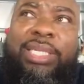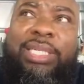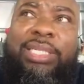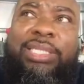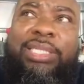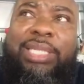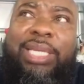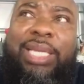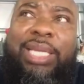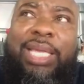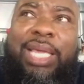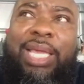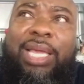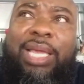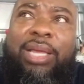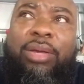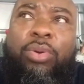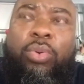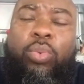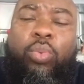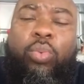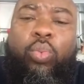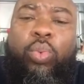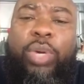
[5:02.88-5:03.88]
get
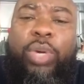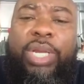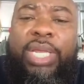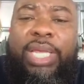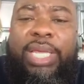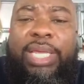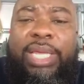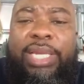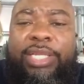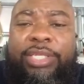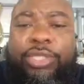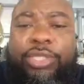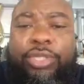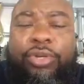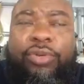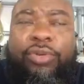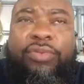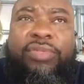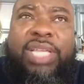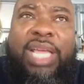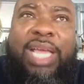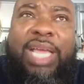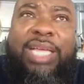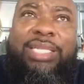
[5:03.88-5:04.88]
what he deserves
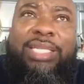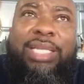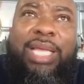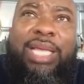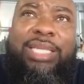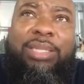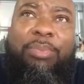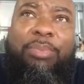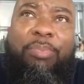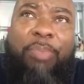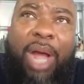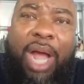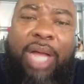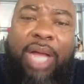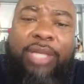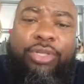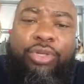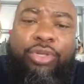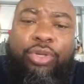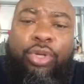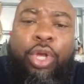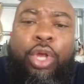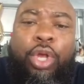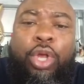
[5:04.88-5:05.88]
as a boxer
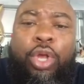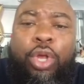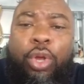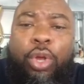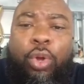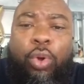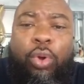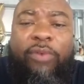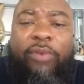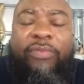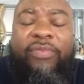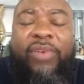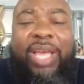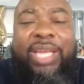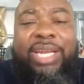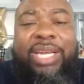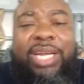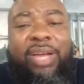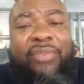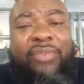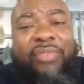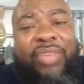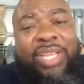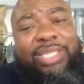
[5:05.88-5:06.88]
or a fighter of
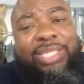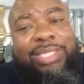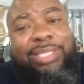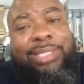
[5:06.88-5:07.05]
his